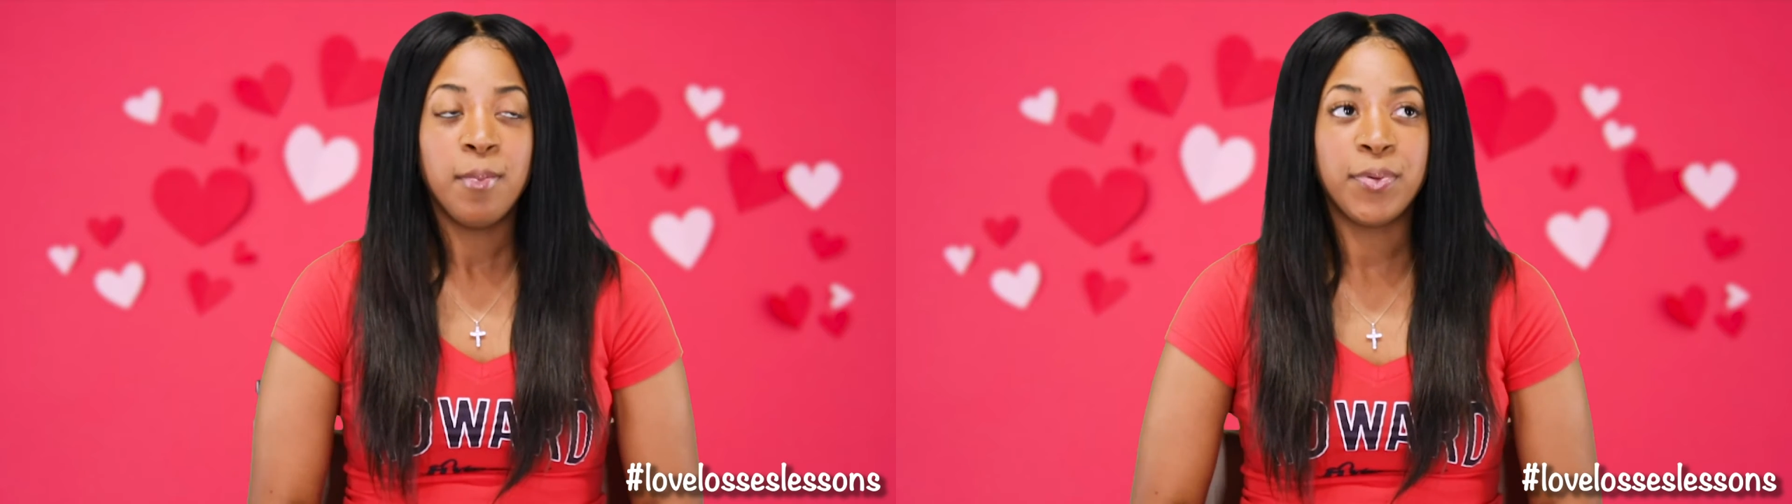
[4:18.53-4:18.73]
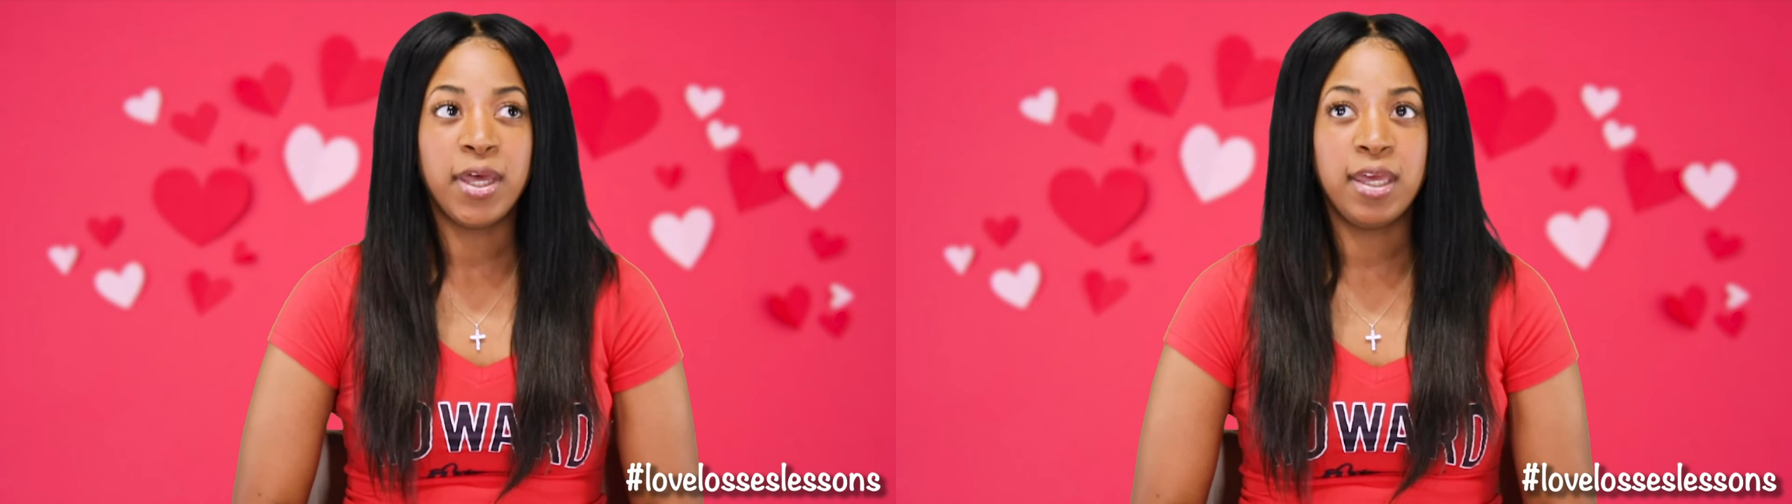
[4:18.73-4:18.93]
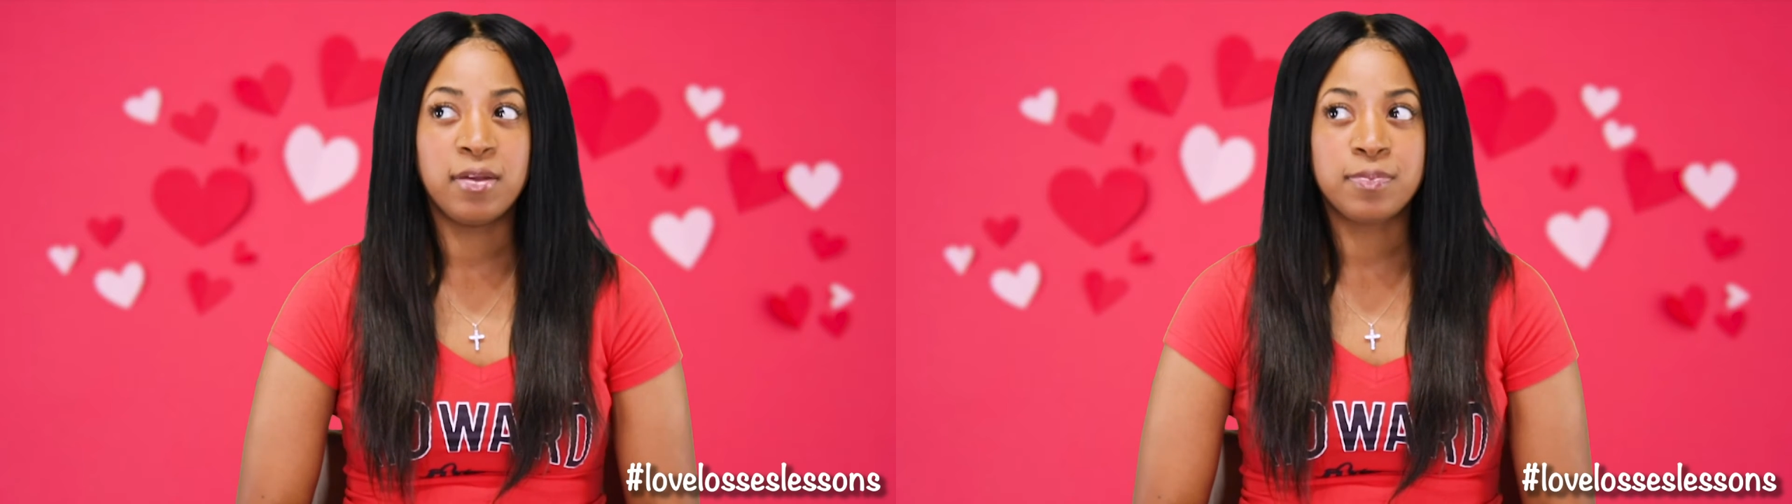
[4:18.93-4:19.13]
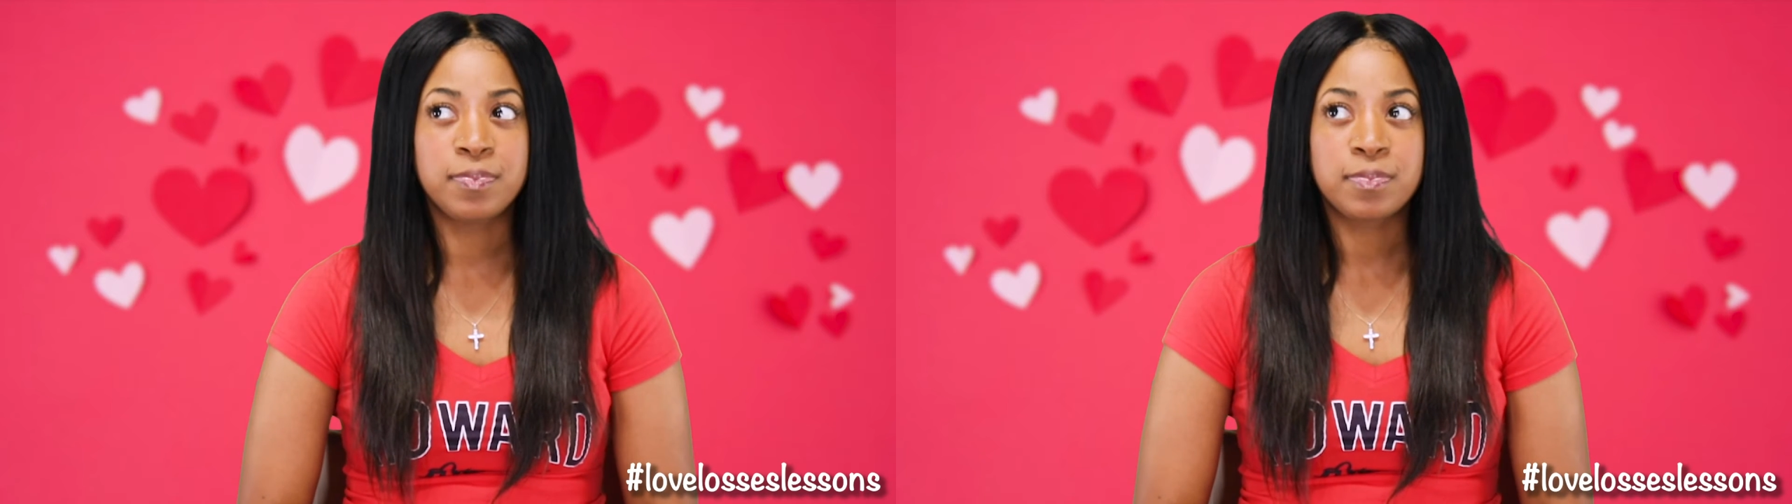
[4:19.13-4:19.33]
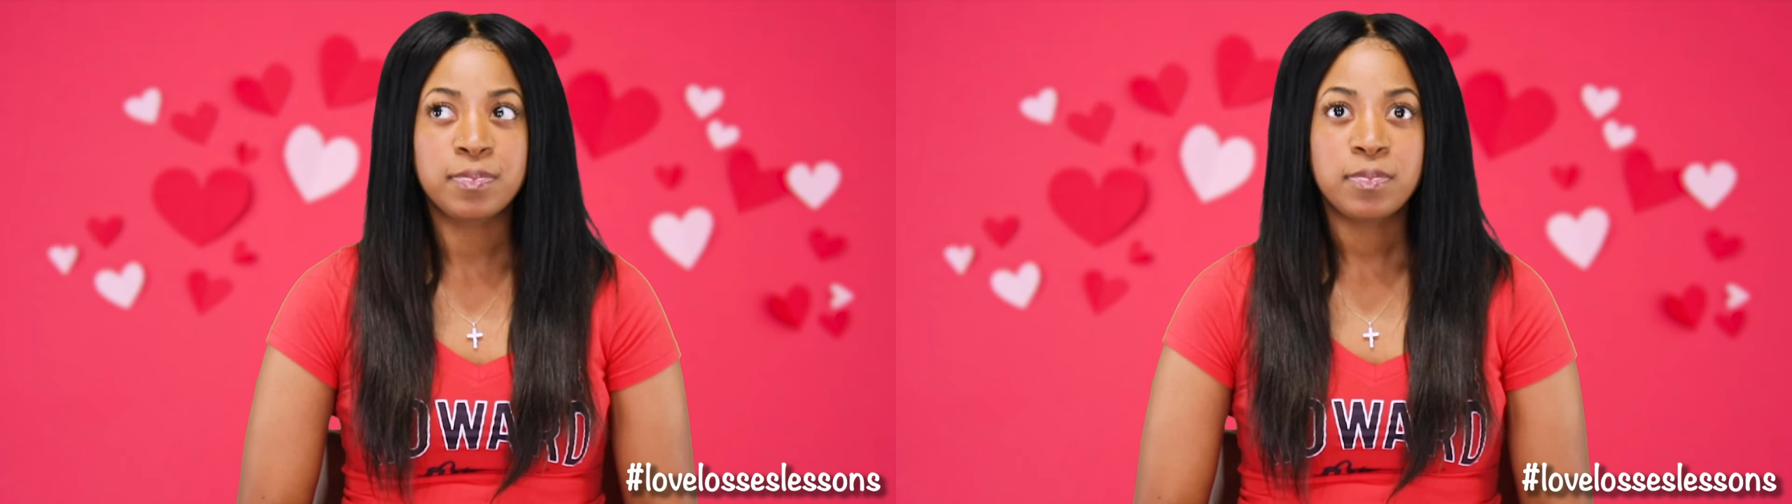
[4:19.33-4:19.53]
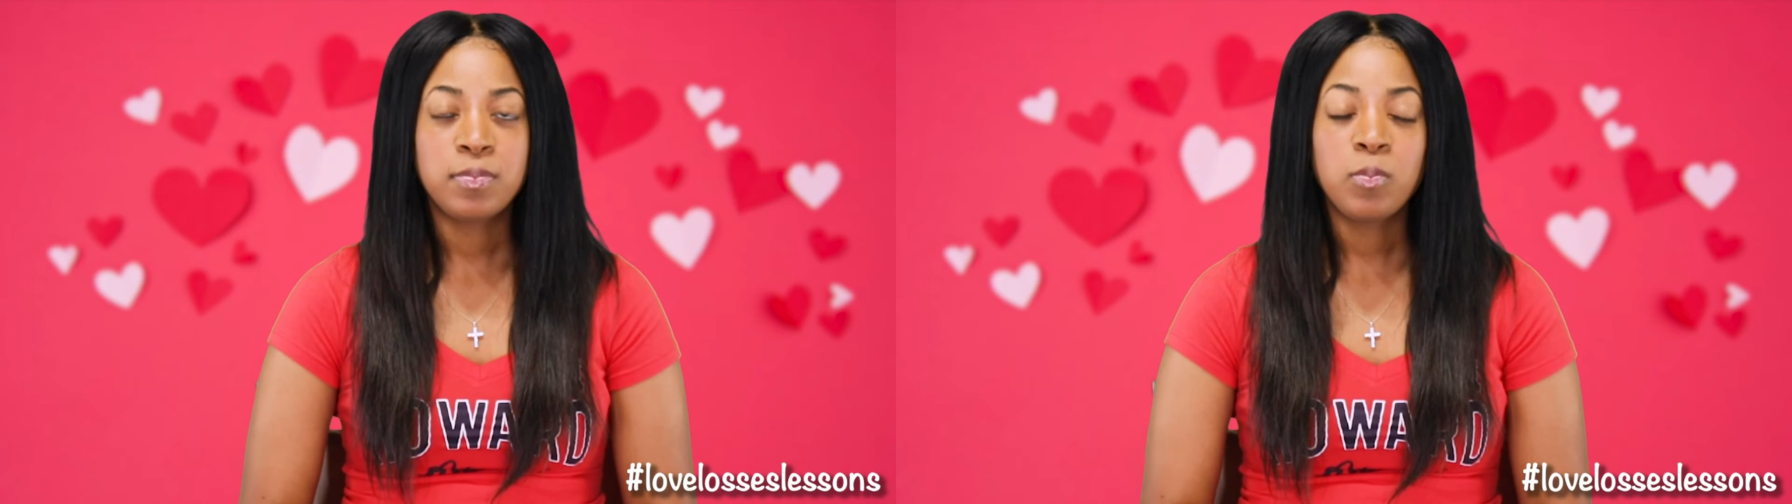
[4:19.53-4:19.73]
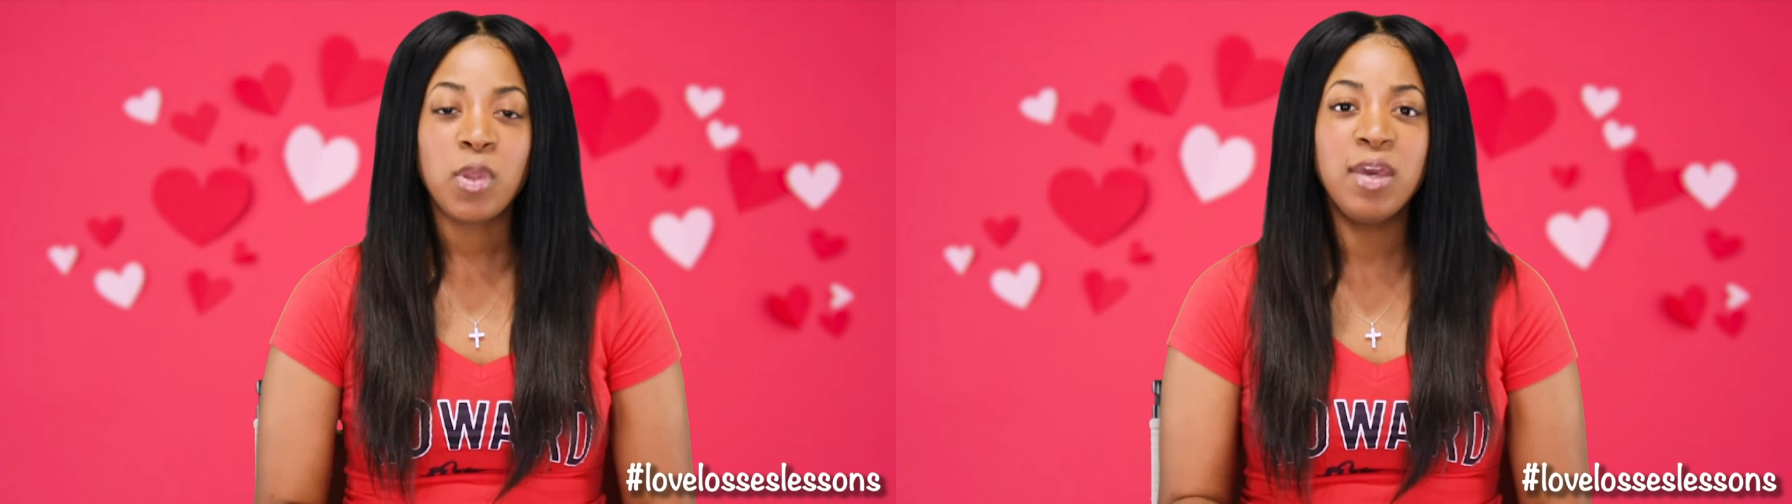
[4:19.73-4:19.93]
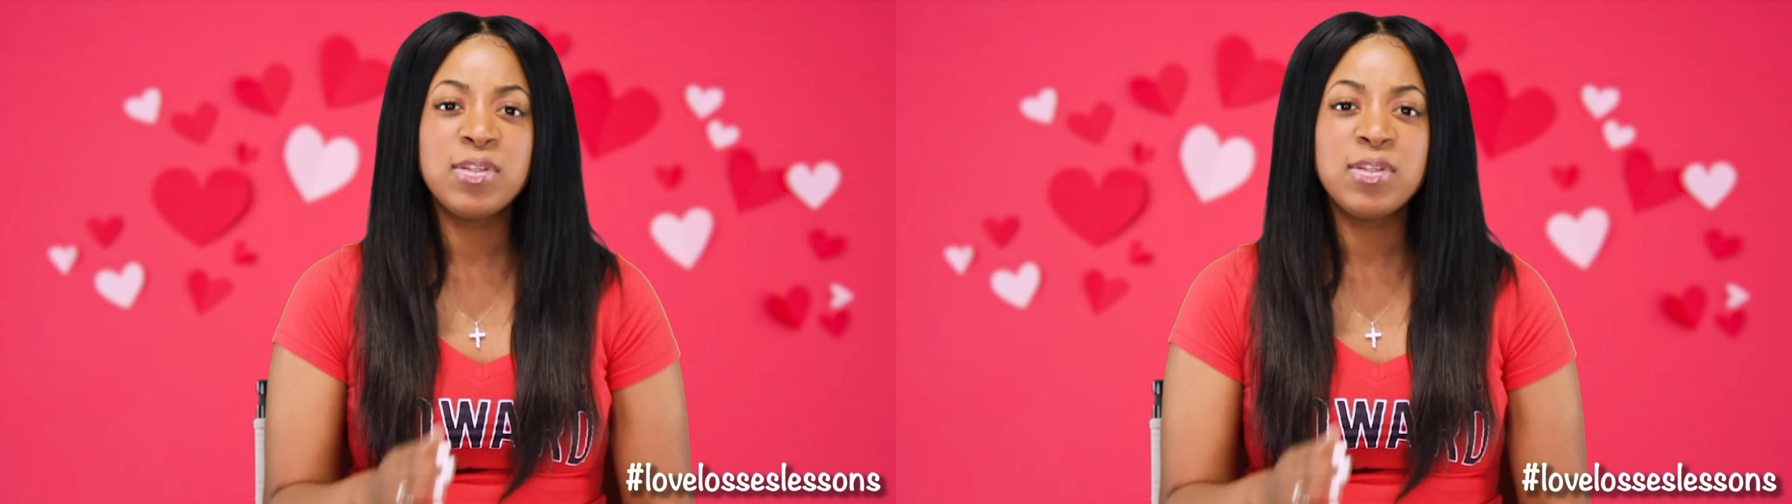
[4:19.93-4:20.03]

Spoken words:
But it